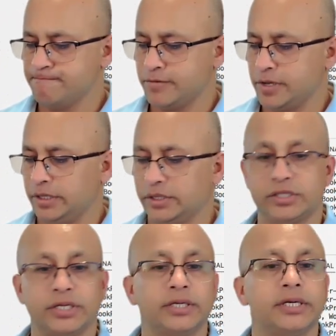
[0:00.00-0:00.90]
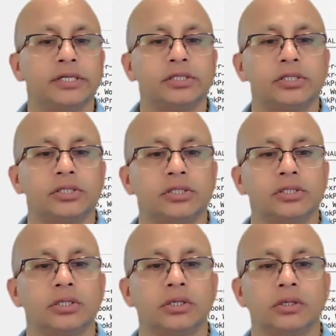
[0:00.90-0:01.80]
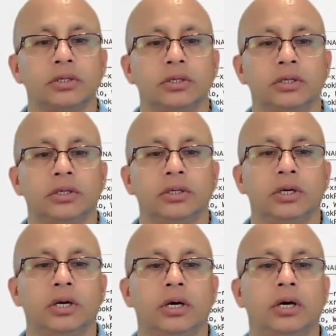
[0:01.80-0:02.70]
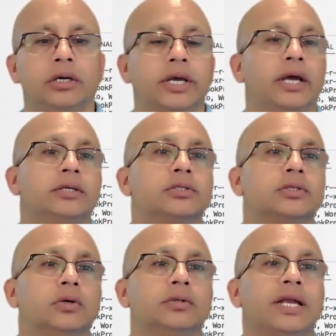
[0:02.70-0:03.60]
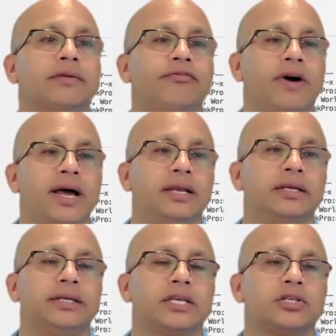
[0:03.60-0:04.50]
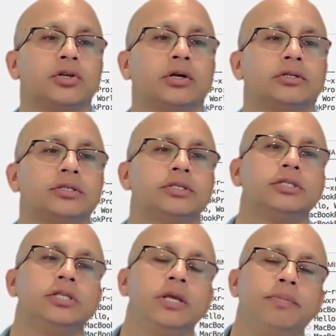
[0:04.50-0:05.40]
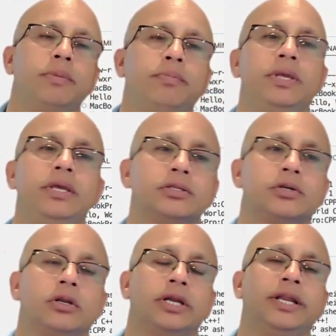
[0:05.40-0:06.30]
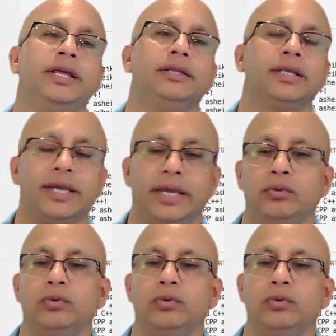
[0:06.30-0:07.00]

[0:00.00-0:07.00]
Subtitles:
get status. Okay, so that file test.cpp is already in the Git.